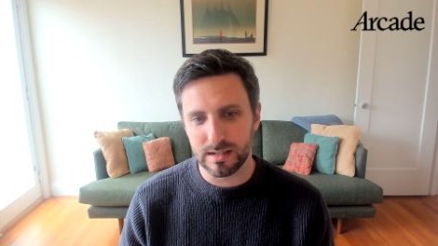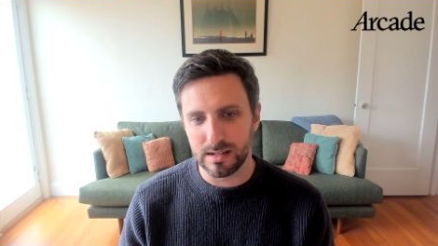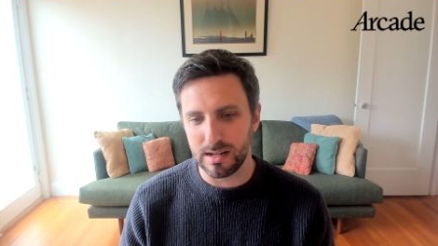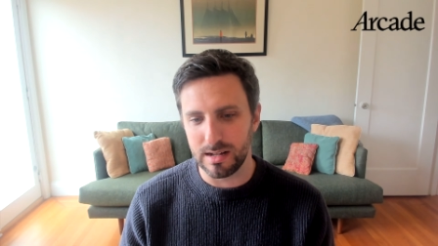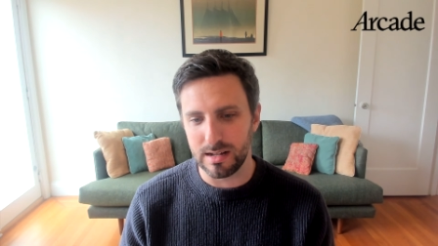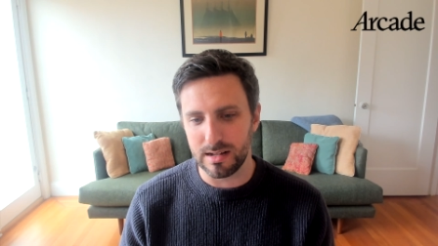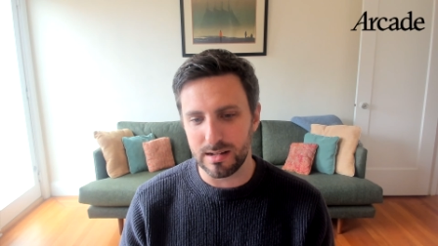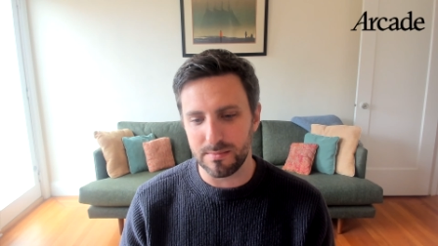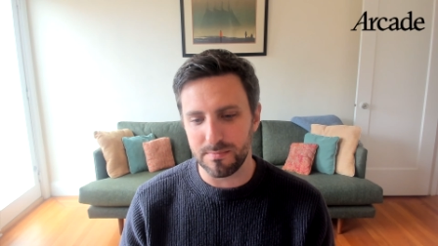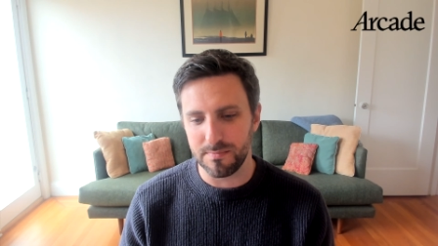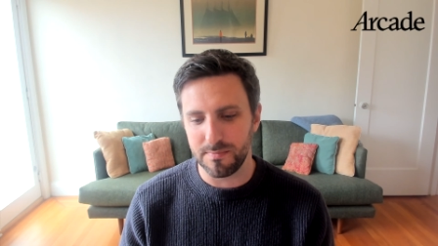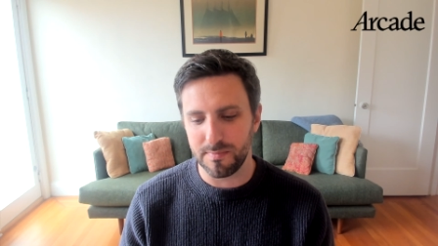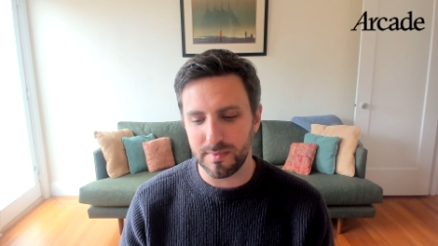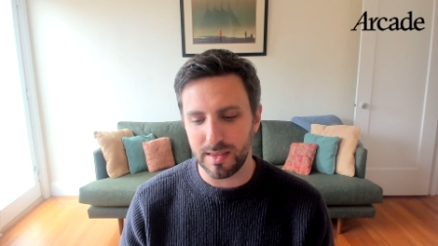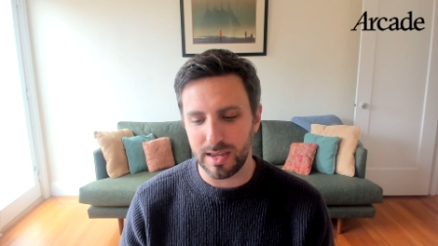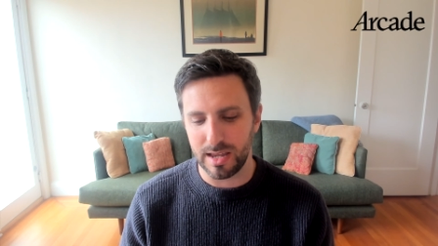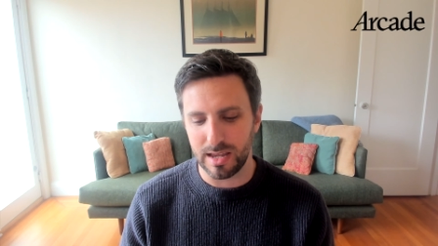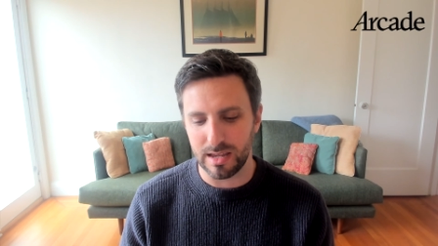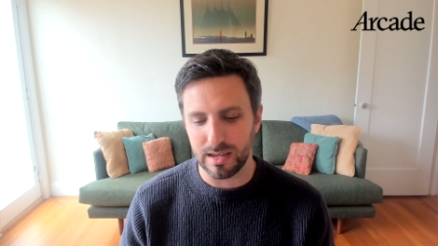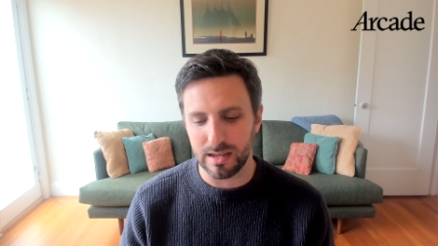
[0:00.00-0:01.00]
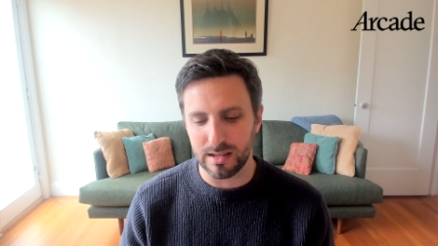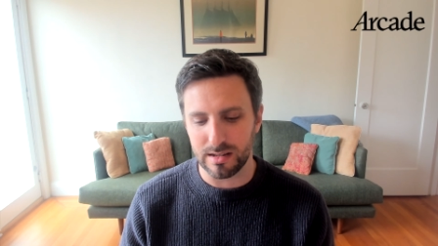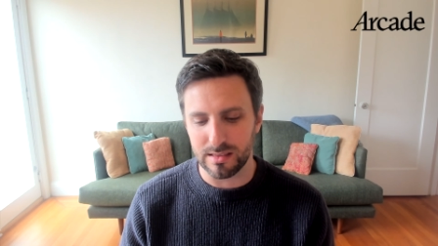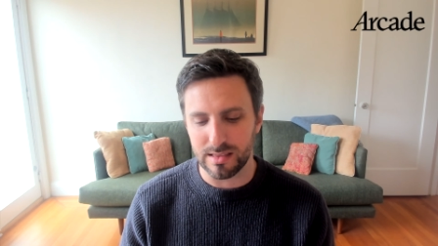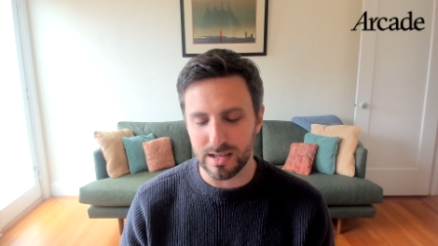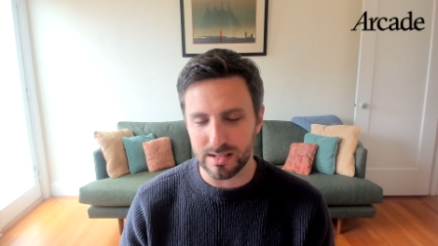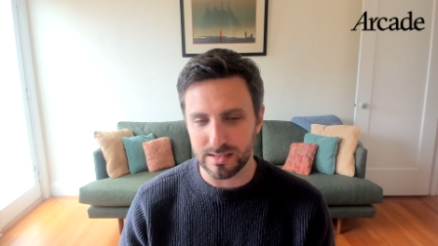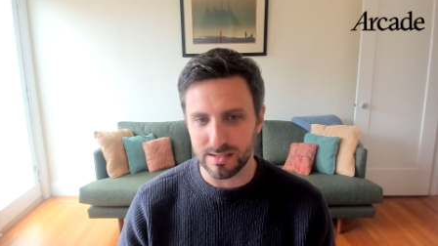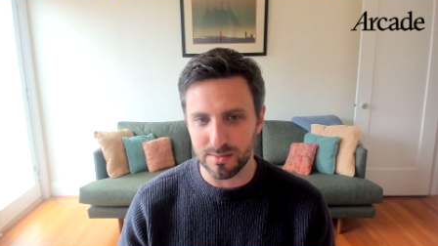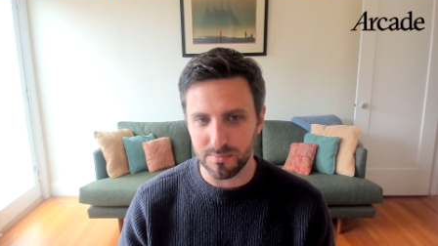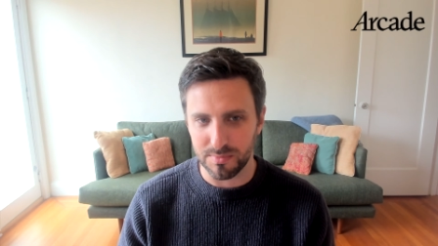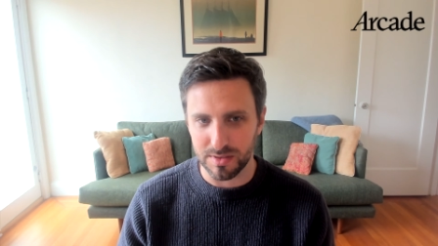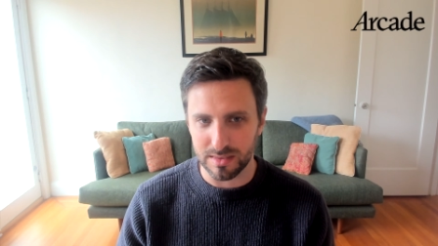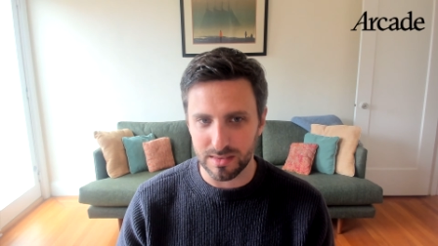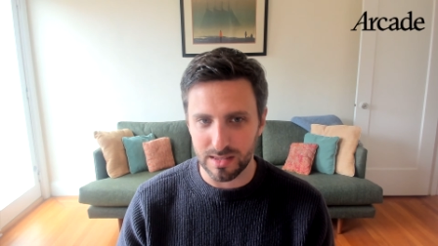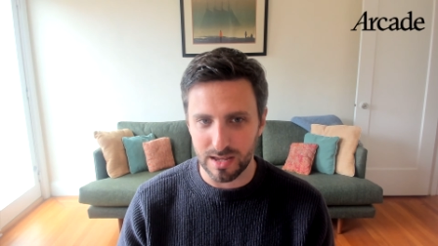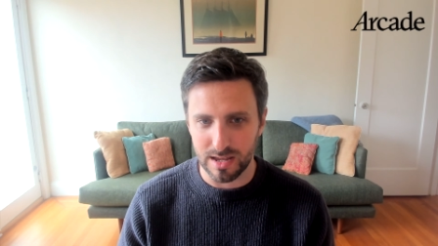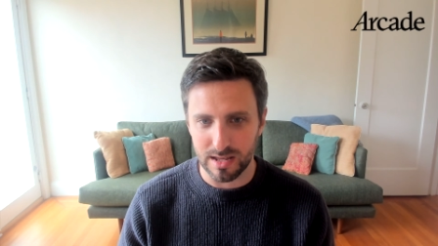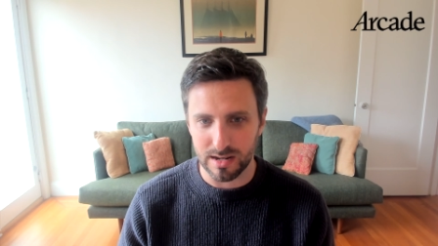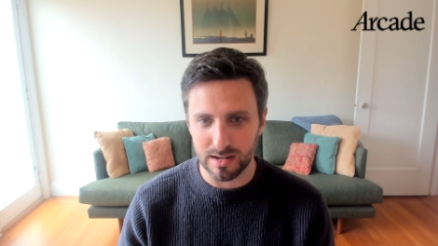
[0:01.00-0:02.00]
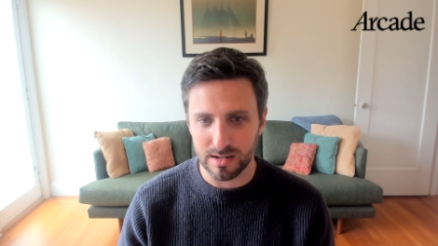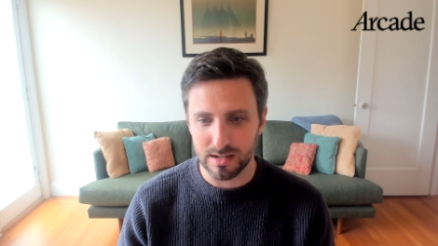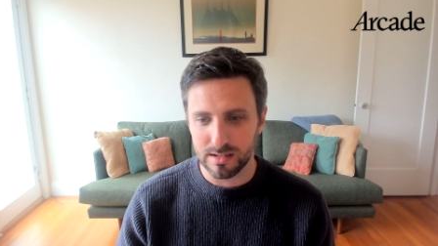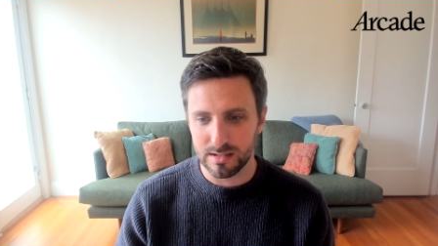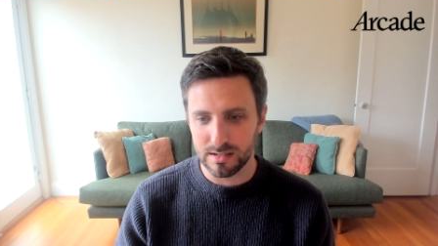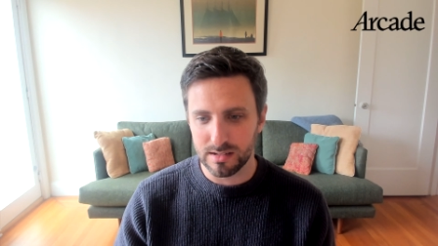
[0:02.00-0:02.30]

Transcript: And that's something that